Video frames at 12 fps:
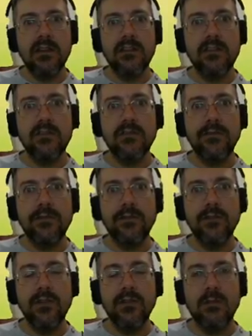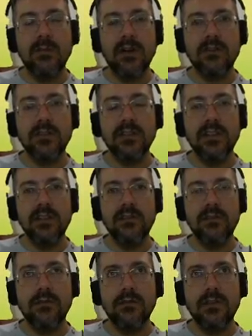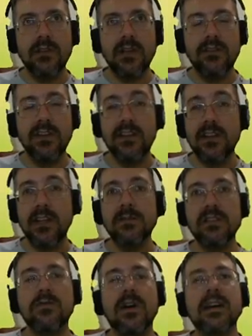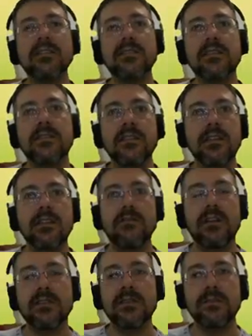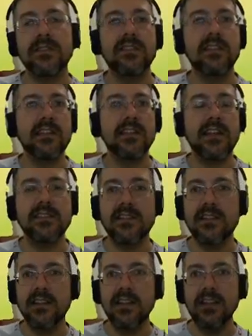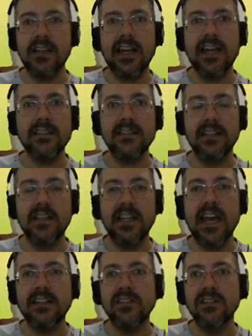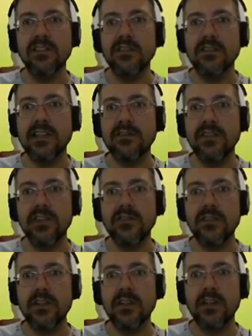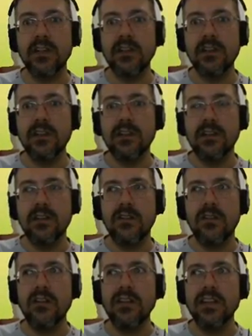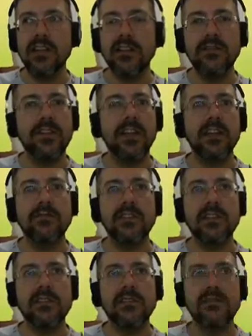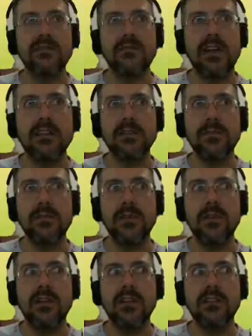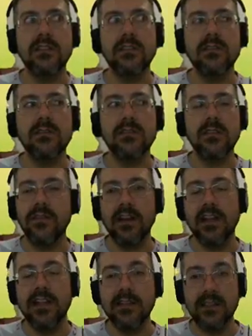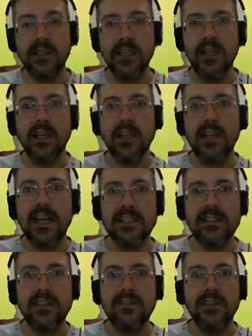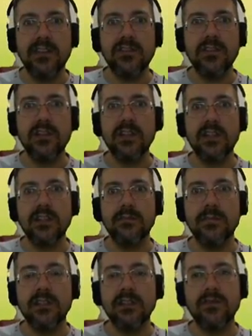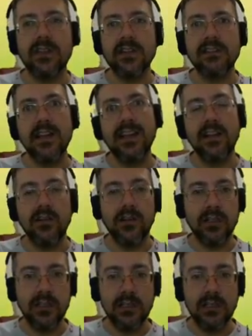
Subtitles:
I don't know if you know about I think the name is Wasp synthesizer. It had that feature. Hornet, I think it was. Wasp, Hornet, something like that. It has that feature, but it was analog.